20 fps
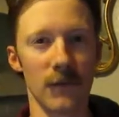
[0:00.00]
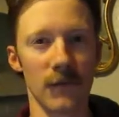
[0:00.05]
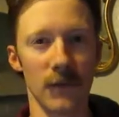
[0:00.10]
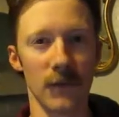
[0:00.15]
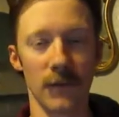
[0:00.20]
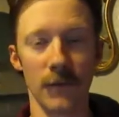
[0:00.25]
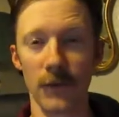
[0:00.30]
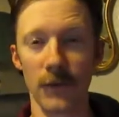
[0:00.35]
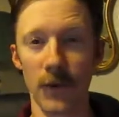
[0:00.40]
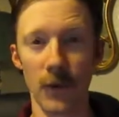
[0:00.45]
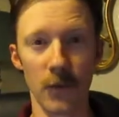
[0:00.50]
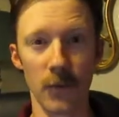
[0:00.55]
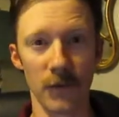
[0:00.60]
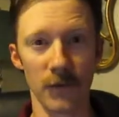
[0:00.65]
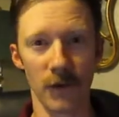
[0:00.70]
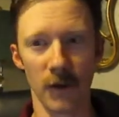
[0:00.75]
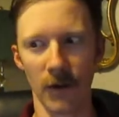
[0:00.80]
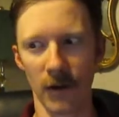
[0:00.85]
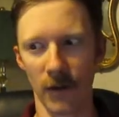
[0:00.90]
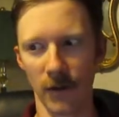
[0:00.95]
of Noah's
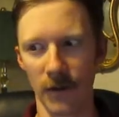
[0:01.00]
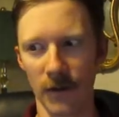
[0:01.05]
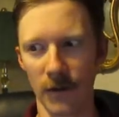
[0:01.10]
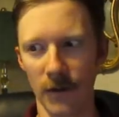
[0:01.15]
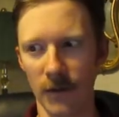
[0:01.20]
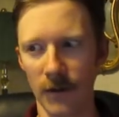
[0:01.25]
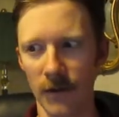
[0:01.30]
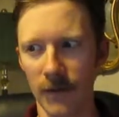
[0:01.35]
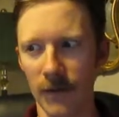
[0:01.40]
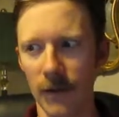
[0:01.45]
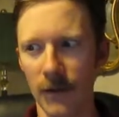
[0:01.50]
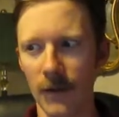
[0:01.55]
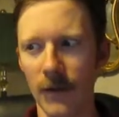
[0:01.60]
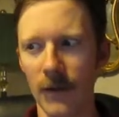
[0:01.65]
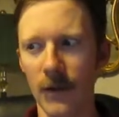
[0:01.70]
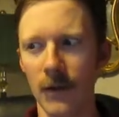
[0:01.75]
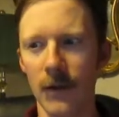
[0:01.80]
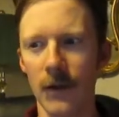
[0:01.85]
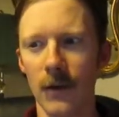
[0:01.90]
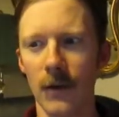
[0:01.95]
Ark,
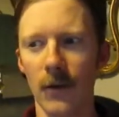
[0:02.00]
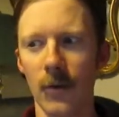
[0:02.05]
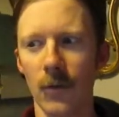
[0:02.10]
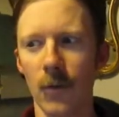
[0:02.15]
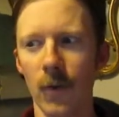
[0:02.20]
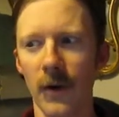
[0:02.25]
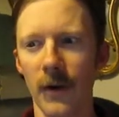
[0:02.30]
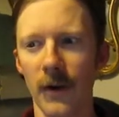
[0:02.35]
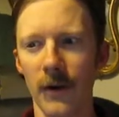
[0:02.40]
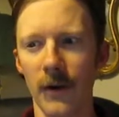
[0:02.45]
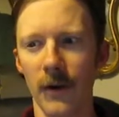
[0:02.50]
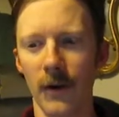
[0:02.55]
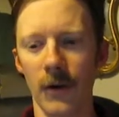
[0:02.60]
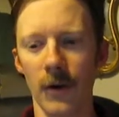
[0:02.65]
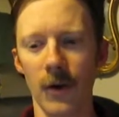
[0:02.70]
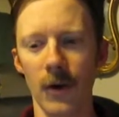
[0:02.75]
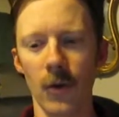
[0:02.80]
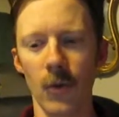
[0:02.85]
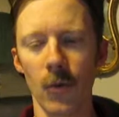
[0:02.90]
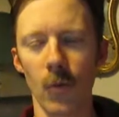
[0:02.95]
where
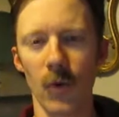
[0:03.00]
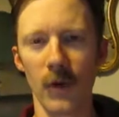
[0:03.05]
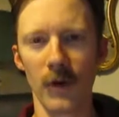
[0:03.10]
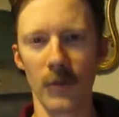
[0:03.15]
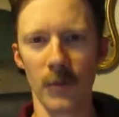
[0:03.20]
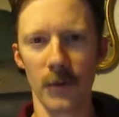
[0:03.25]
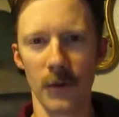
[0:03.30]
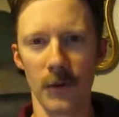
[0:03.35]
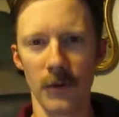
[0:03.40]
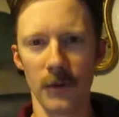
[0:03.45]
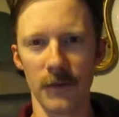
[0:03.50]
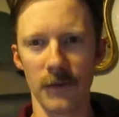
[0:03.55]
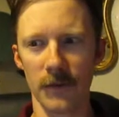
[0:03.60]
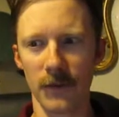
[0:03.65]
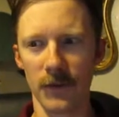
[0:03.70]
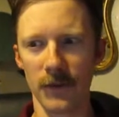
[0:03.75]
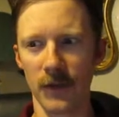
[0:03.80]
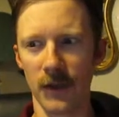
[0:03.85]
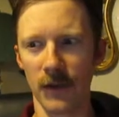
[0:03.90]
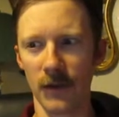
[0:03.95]
one person
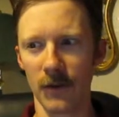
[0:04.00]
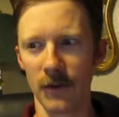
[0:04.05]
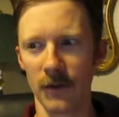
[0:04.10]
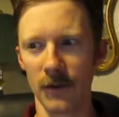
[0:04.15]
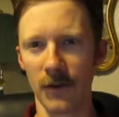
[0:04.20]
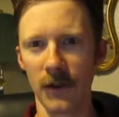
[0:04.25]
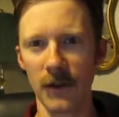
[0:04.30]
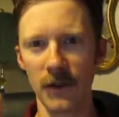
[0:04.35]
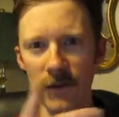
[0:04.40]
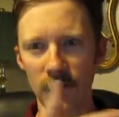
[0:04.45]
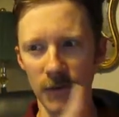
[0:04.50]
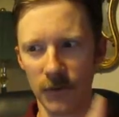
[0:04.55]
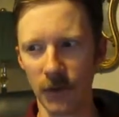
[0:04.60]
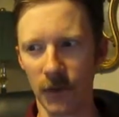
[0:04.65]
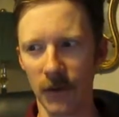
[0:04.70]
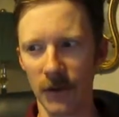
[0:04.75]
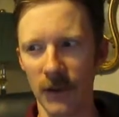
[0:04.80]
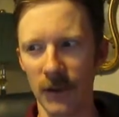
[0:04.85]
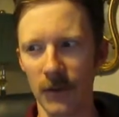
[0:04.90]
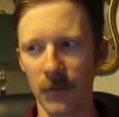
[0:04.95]
shares his
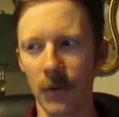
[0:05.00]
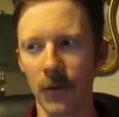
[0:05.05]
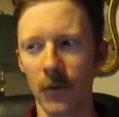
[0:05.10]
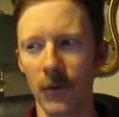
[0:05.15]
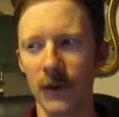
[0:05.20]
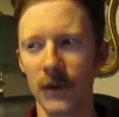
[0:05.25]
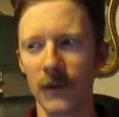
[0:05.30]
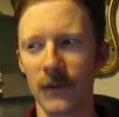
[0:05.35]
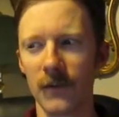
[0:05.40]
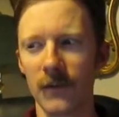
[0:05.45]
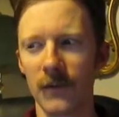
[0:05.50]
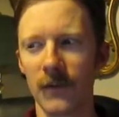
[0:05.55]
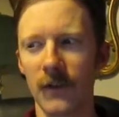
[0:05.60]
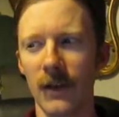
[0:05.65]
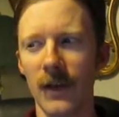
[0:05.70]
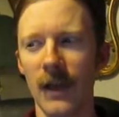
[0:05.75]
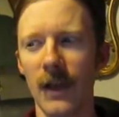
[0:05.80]
talking points